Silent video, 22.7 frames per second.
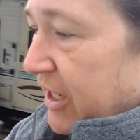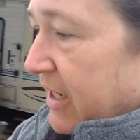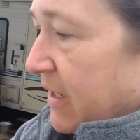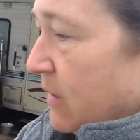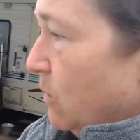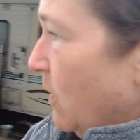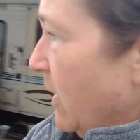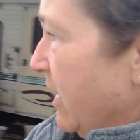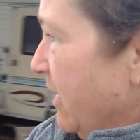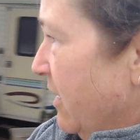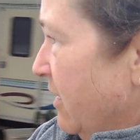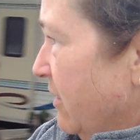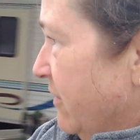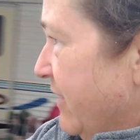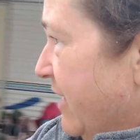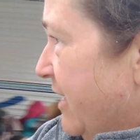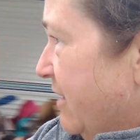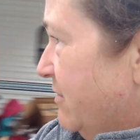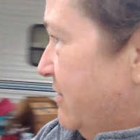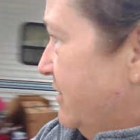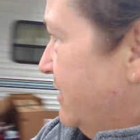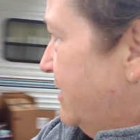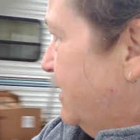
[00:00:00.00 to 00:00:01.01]
chicken wire
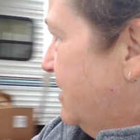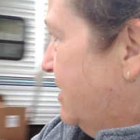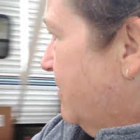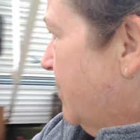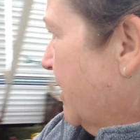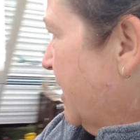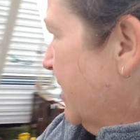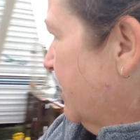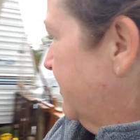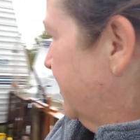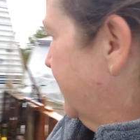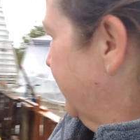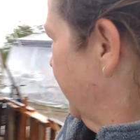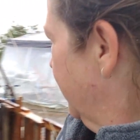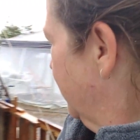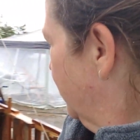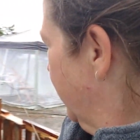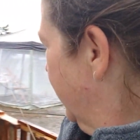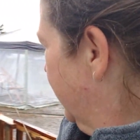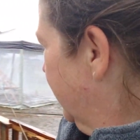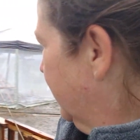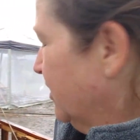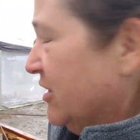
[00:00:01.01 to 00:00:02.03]
around the bottoms of our
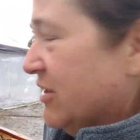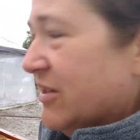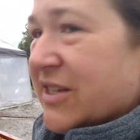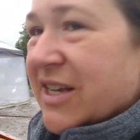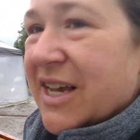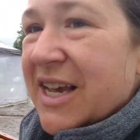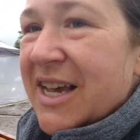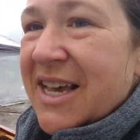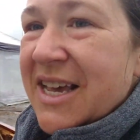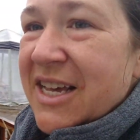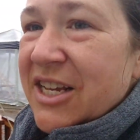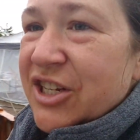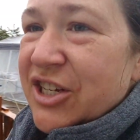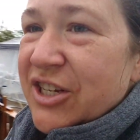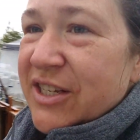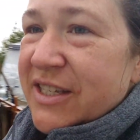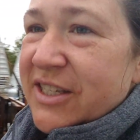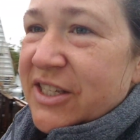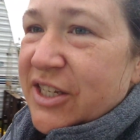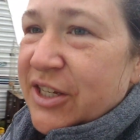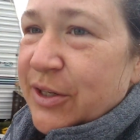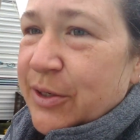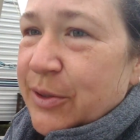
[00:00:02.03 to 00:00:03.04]
trailers
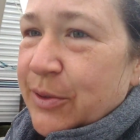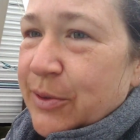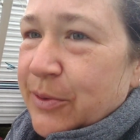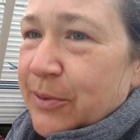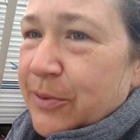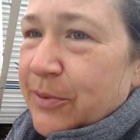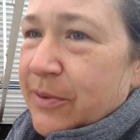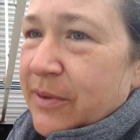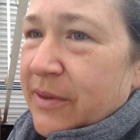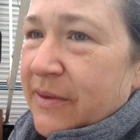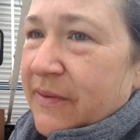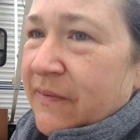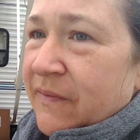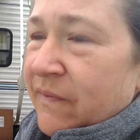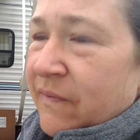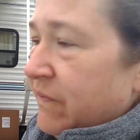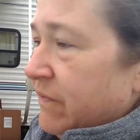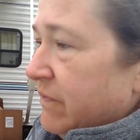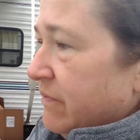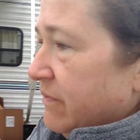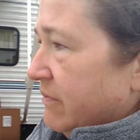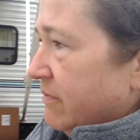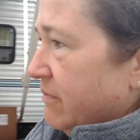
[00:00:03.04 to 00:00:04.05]
just to
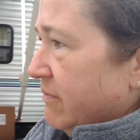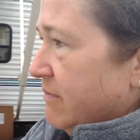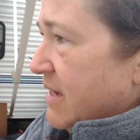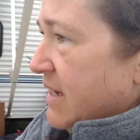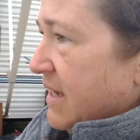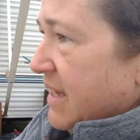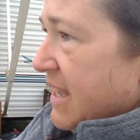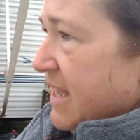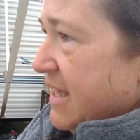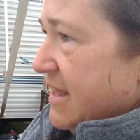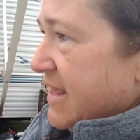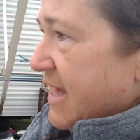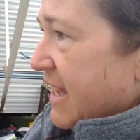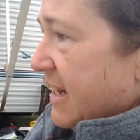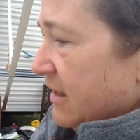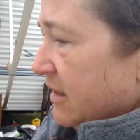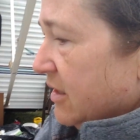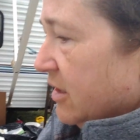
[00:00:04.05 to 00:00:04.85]
mitigate that